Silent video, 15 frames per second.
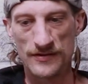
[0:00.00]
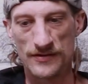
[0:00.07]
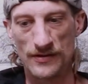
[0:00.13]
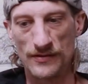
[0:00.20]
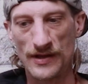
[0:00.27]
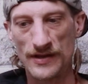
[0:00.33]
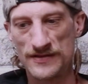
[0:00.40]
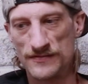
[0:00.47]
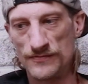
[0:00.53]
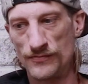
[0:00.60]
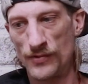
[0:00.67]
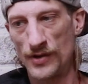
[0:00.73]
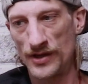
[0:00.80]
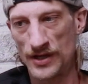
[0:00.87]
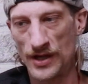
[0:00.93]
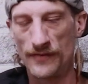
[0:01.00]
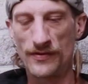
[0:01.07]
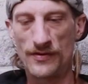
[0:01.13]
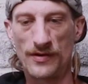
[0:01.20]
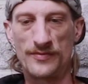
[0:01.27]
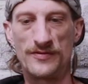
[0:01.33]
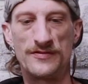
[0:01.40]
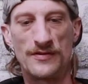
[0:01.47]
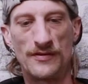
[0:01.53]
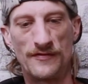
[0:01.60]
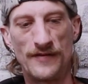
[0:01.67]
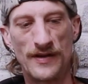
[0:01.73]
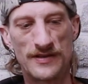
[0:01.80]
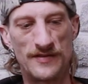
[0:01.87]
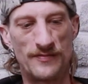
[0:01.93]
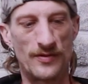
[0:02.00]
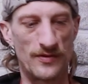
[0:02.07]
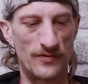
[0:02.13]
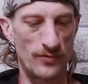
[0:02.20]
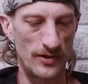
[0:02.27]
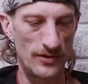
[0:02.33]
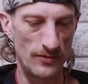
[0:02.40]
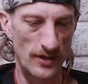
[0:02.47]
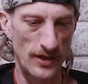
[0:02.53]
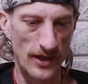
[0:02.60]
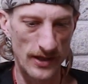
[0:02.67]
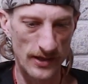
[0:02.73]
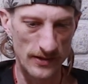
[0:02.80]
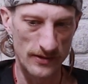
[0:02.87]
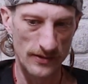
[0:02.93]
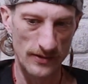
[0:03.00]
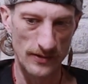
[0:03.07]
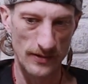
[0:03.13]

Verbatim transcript: So that's why cover crops are so effective because when you lay